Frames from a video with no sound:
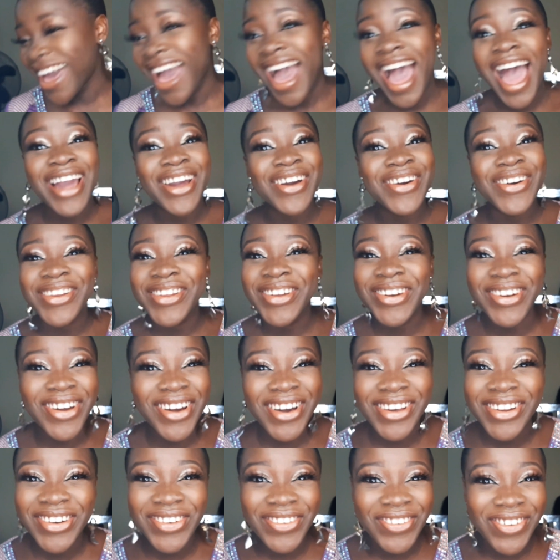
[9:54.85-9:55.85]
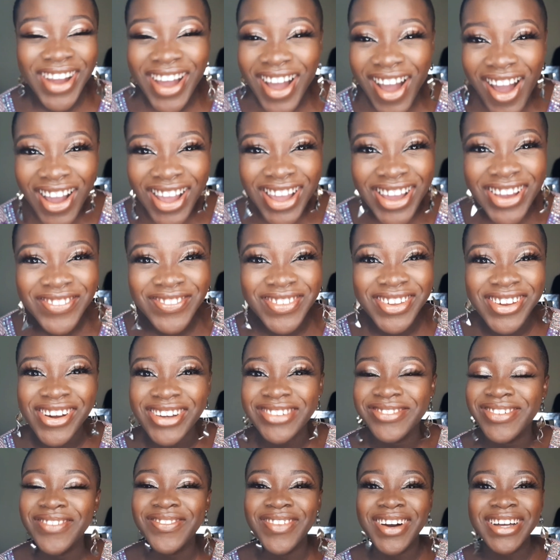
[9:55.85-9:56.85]
I couldn't go to work
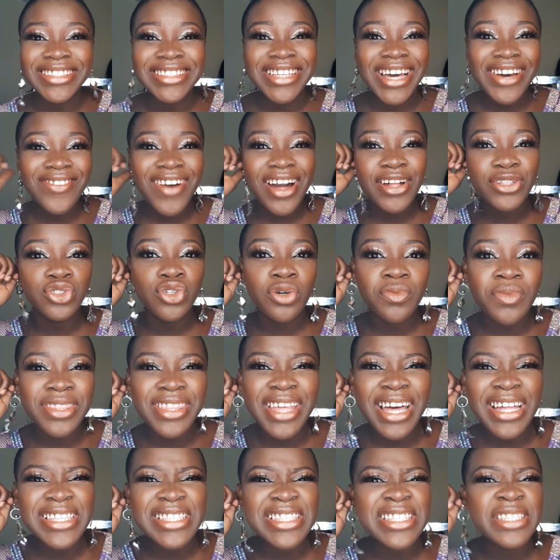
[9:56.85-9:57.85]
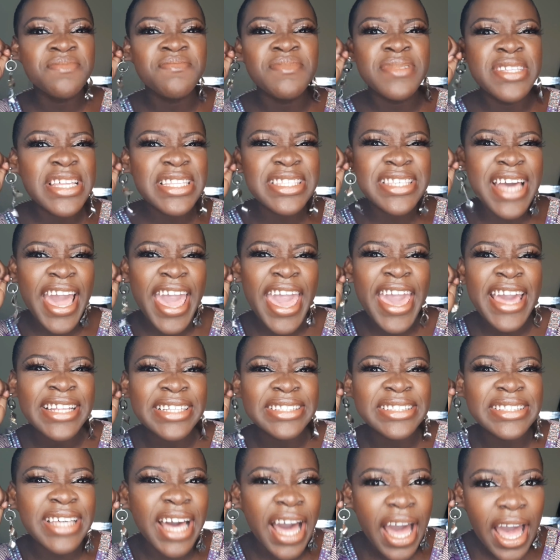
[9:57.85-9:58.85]
because my madam had told me that the minute I
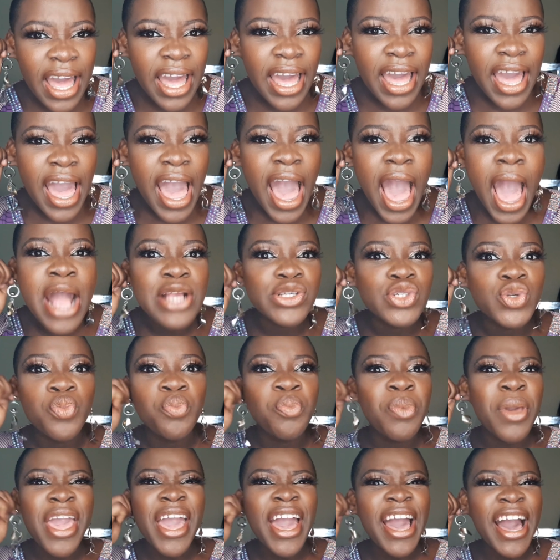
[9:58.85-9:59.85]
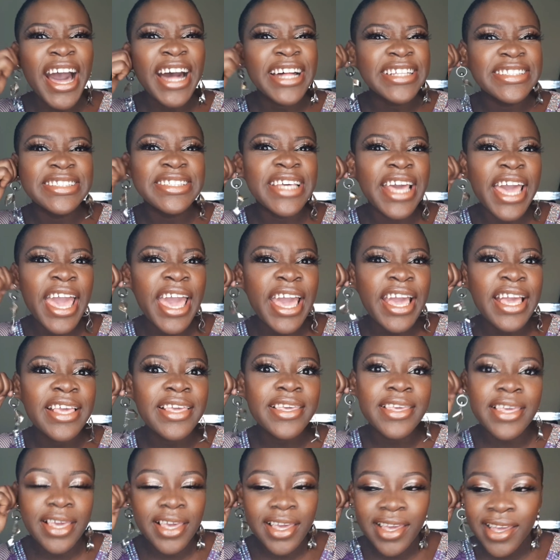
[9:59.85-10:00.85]
enter, I should pay her
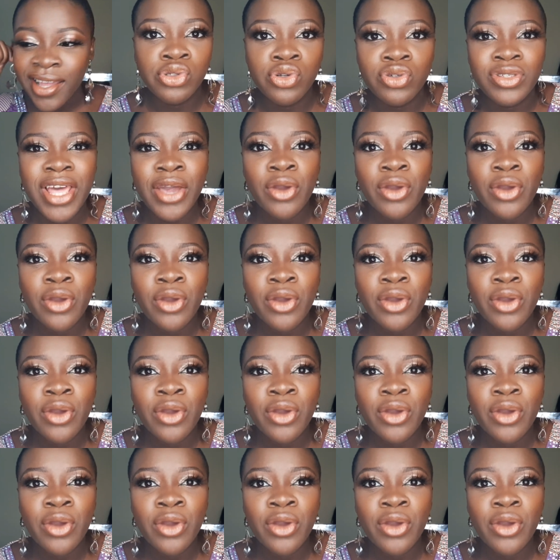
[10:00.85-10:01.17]
10k.